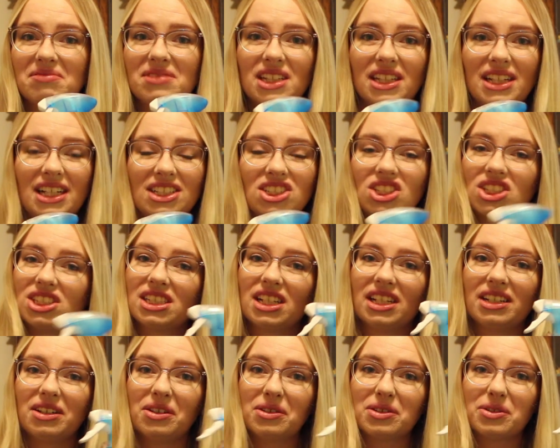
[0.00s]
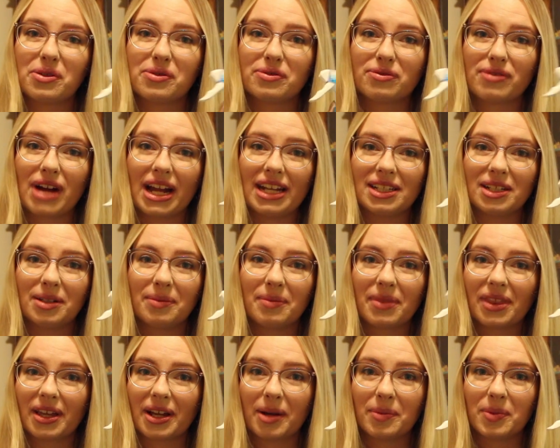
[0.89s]
So that's just a little sort of
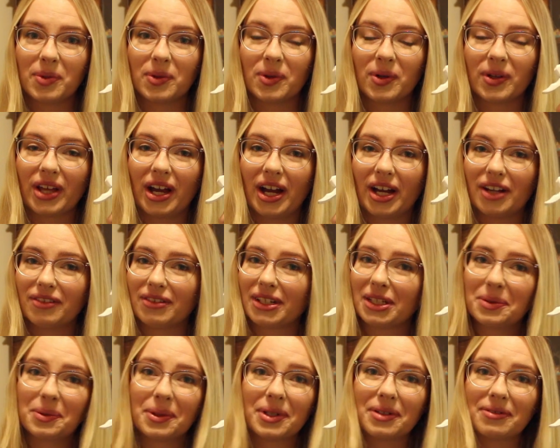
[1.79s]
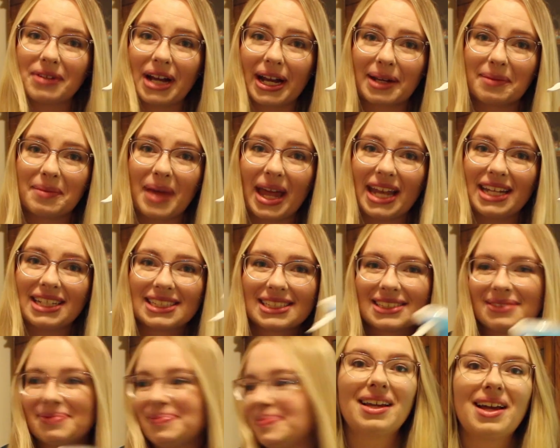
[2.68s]
random thing I bought that I really want to recommend.
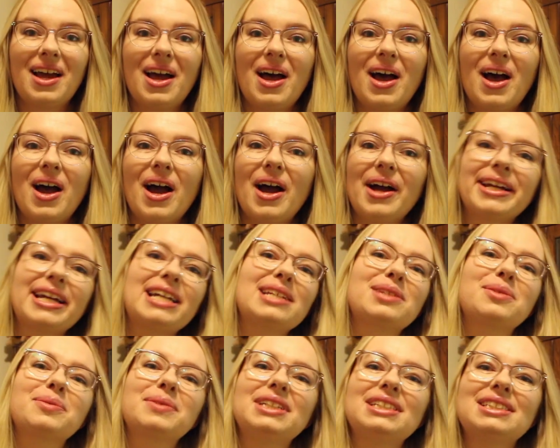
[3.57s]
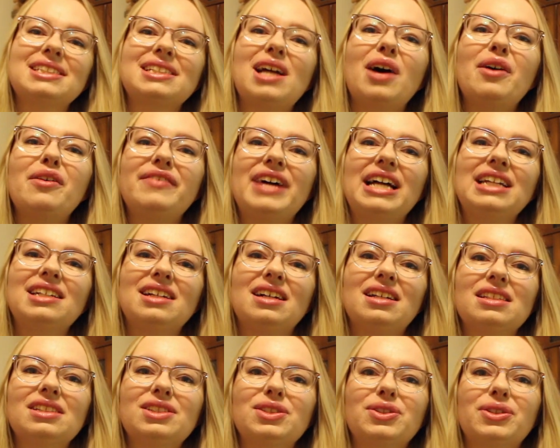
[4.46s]
Okay, so I'm going to start with
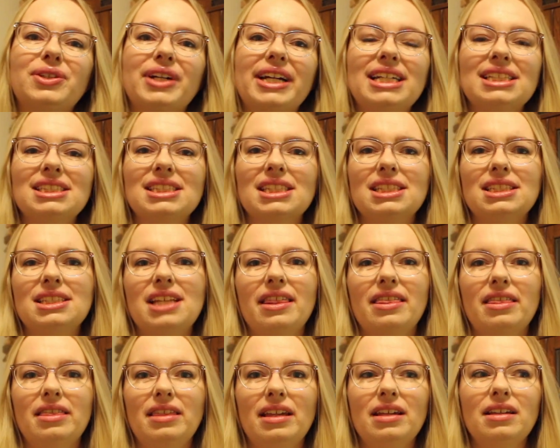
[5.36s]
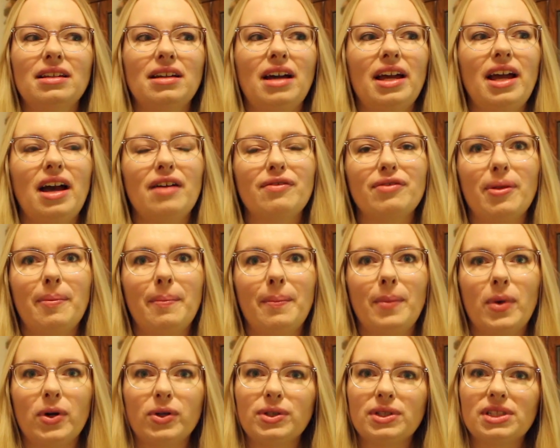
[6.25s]
OtherStories because I think I have the
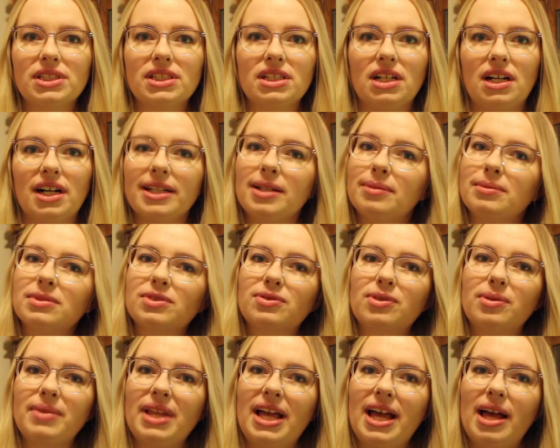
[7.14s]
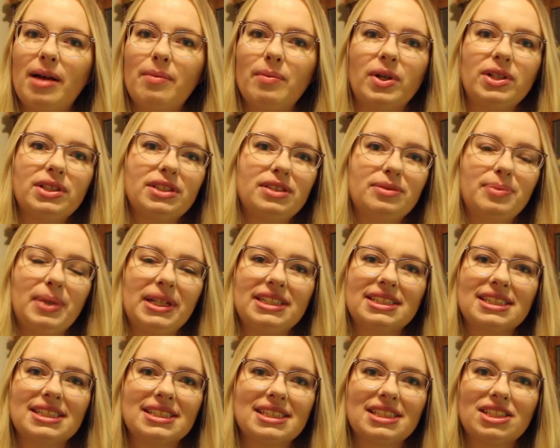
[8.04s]
most items from there. Most
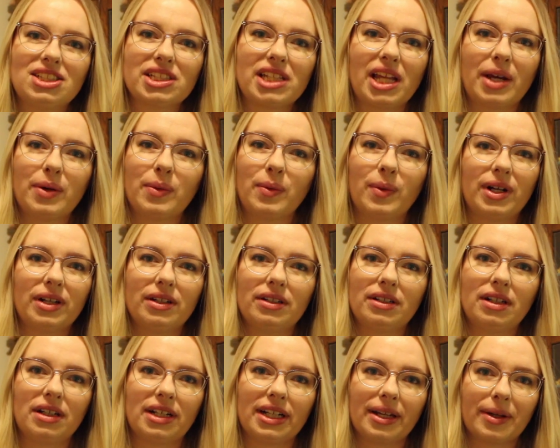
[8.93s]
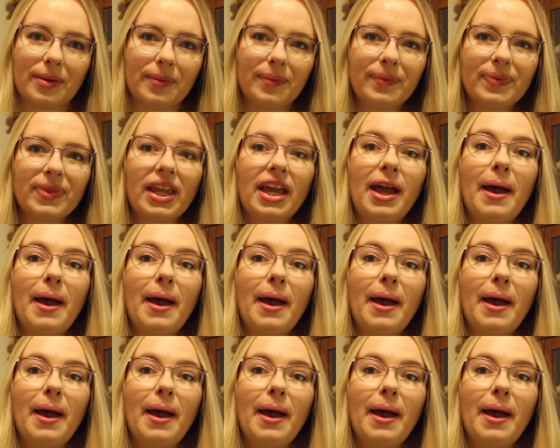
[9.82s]
places it's just like one item.